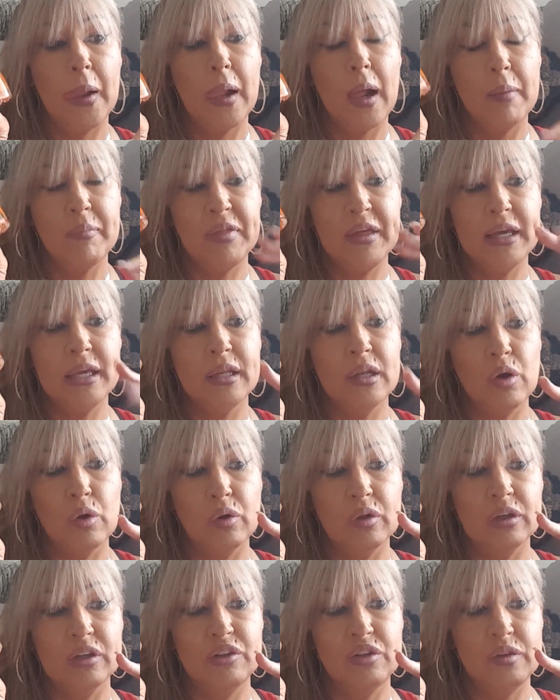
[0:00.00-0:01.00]
I'm thinking
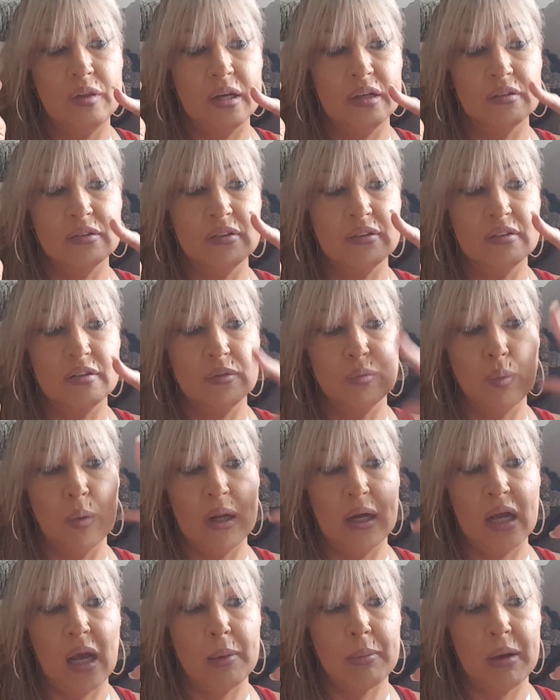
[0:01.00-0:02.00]
early 2000s is when
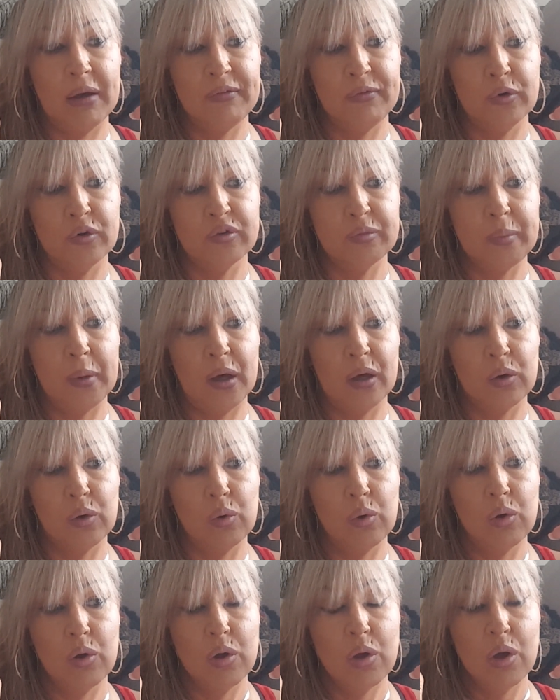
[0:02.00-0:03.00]
I got my first
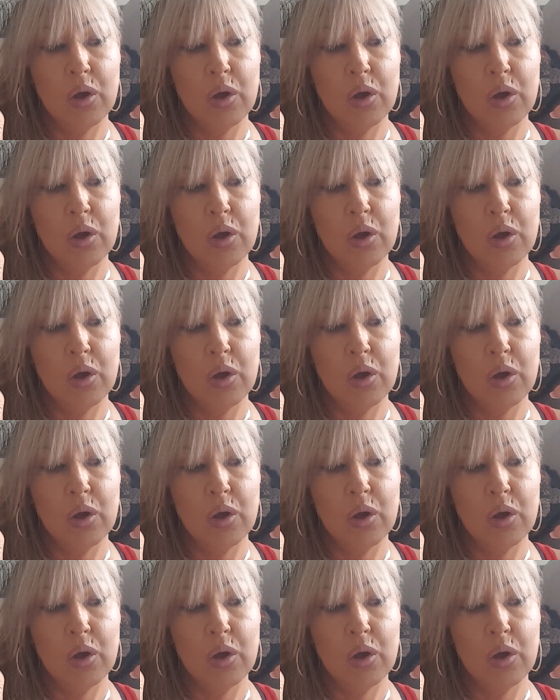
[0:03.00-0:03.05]
bottle.